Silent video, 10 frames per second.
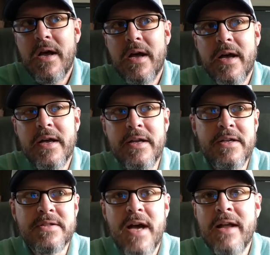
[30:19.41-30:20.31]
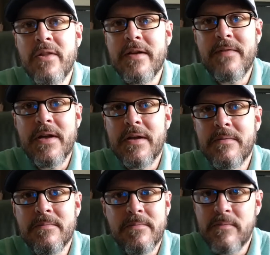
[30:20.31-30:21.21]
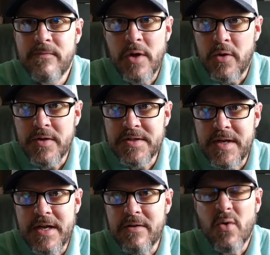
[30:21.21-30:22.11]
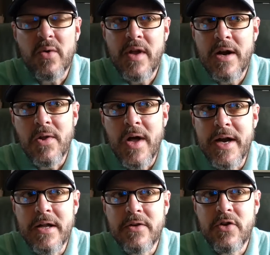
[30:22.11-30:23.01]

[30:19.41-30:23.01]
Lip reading: Is I live in fill in the state, North Carolina.